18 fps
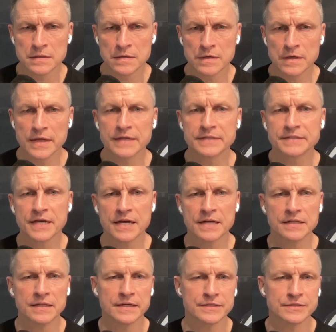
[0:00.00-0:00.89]
that's
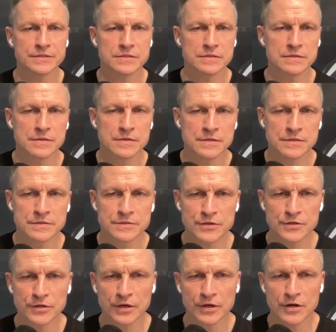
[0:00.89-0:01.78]
kind of like
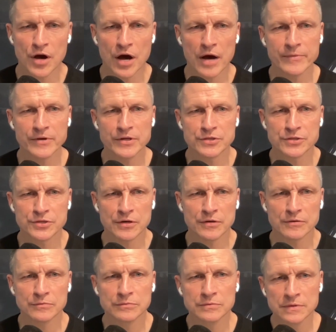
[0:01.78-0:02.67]
during a comedy
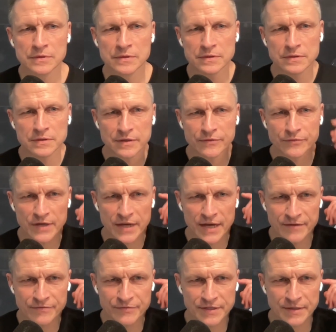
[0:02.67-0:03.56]
show, if you
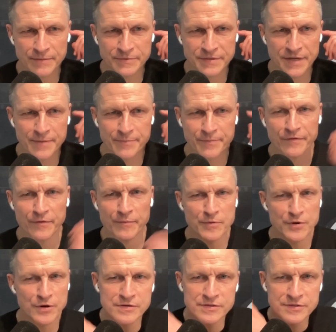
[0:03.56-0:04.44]
have some type of
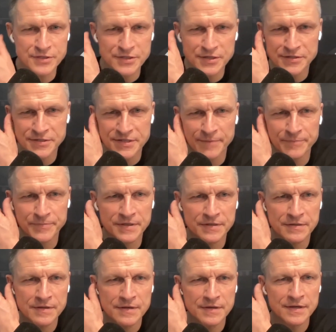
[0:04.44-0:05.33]
emergency or
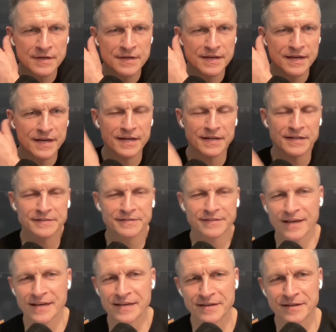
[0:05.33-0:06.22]
something, and it's
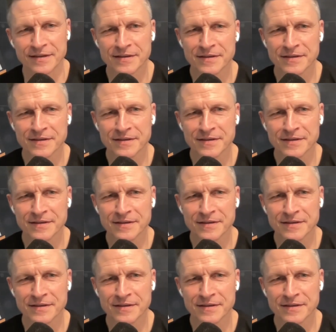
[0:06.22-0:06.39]
like,